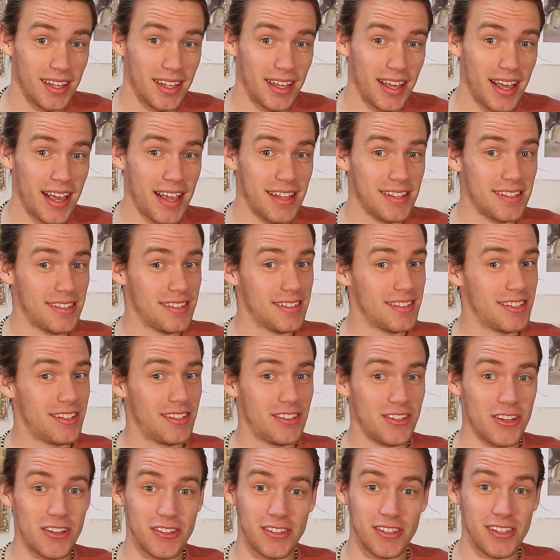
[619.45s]
It's
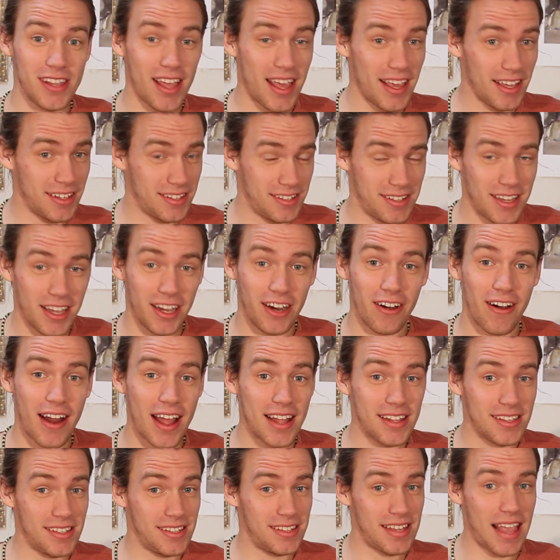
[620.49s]
just like
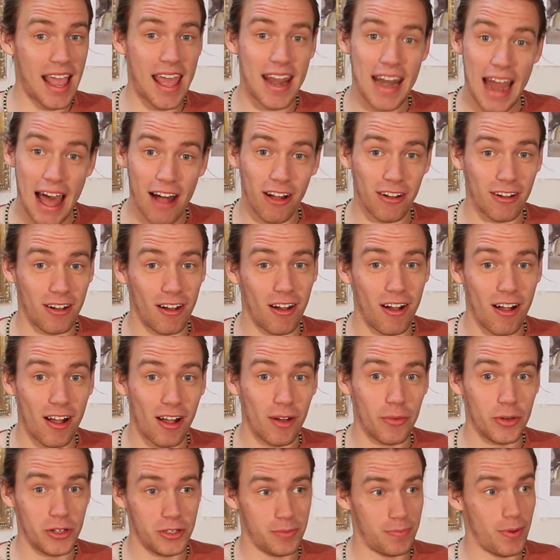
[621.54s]
cigarettes and
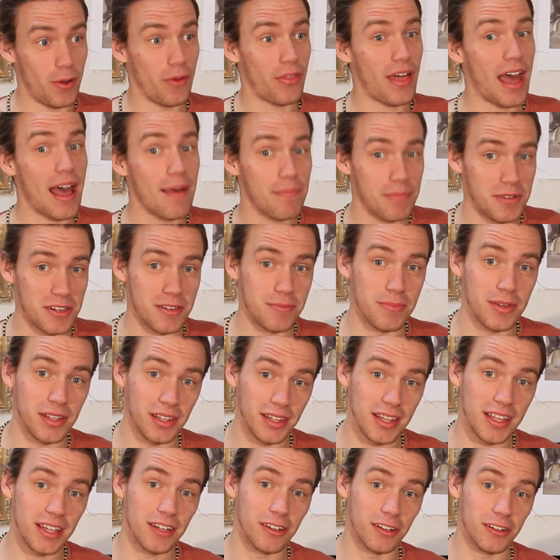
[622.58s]
alcohol, which both happen to be
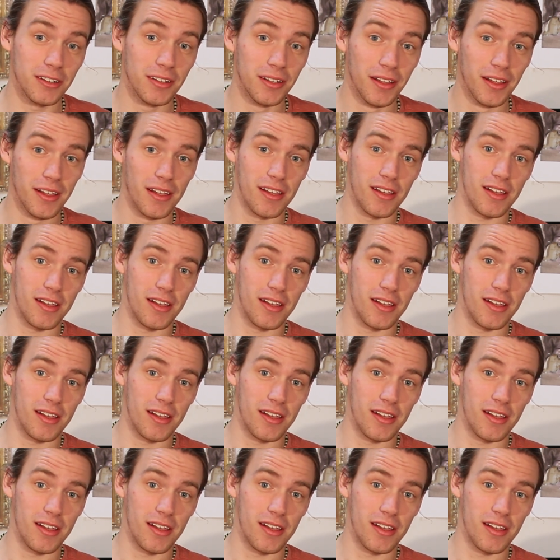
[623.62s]
legal,